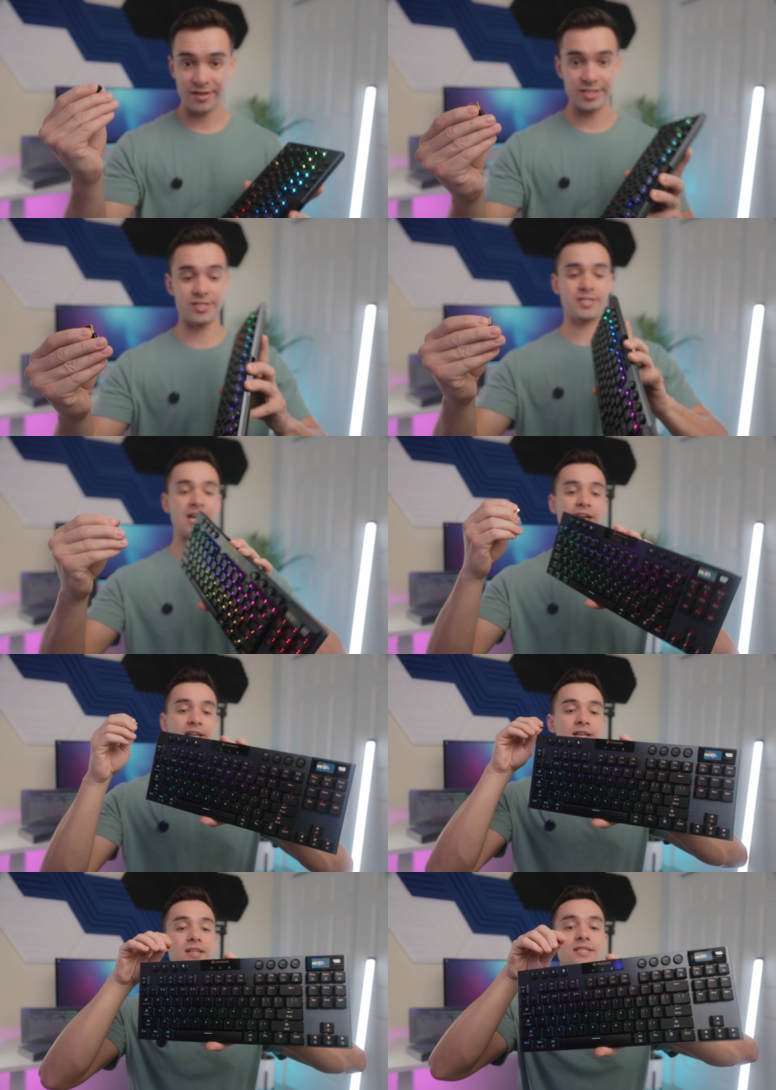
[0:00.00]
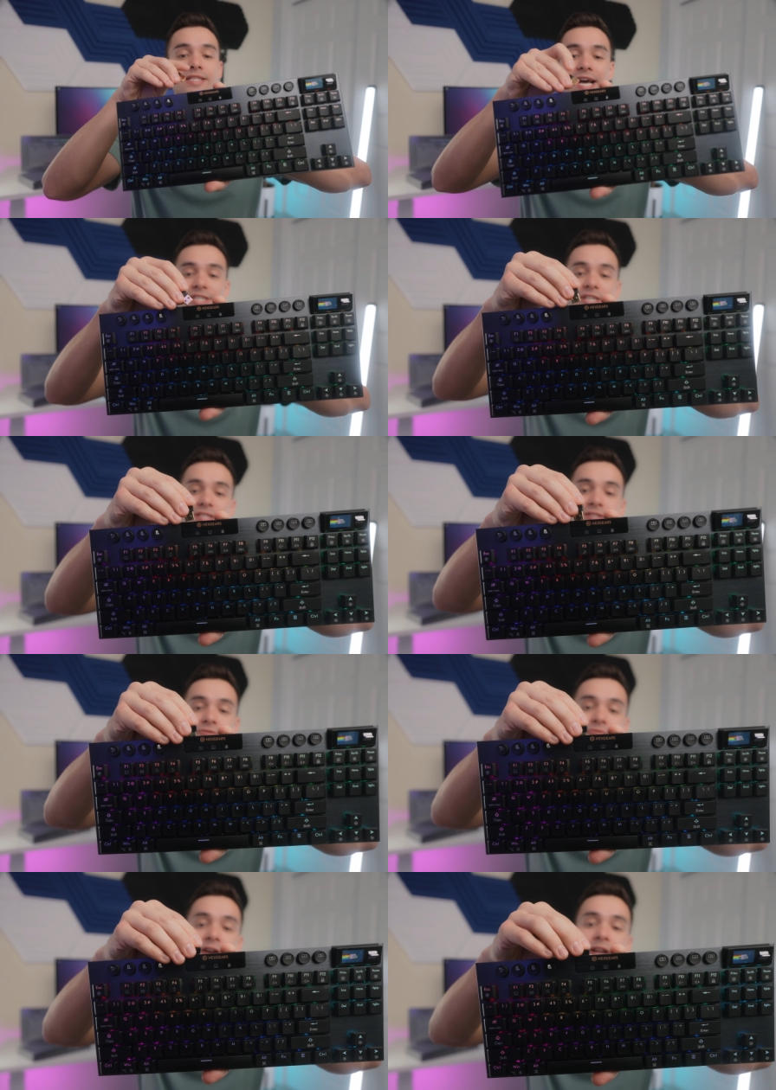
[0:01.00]
It just kind of stashes
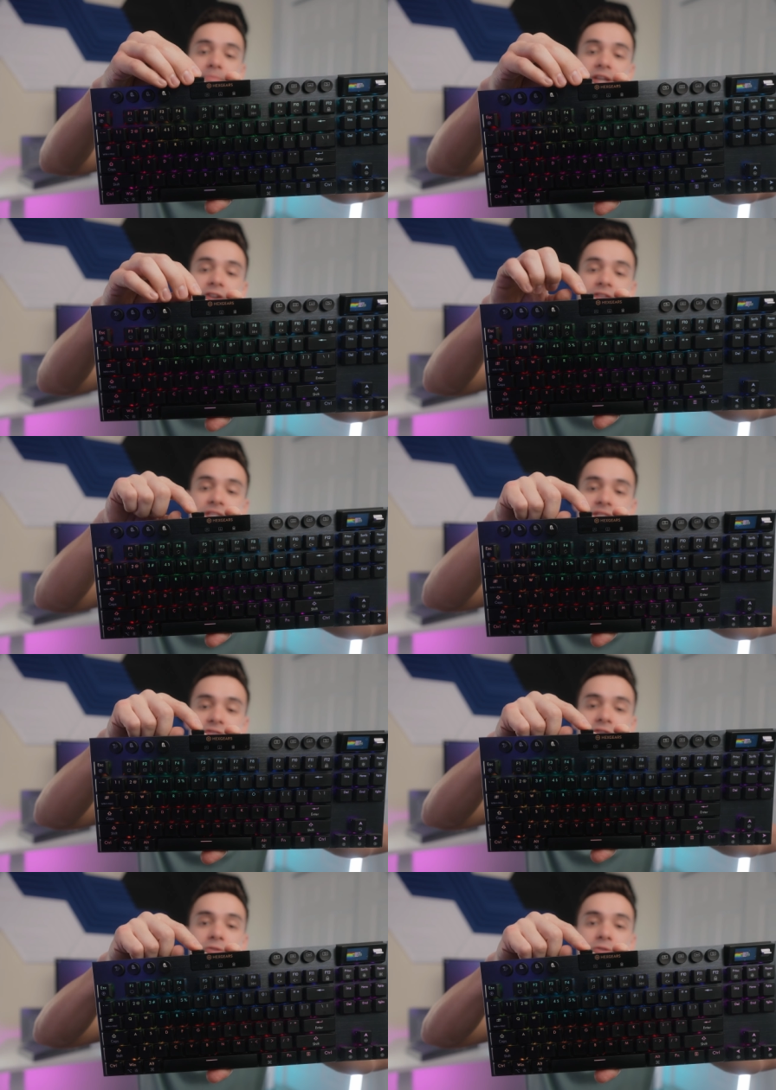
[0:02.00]
right up here in this little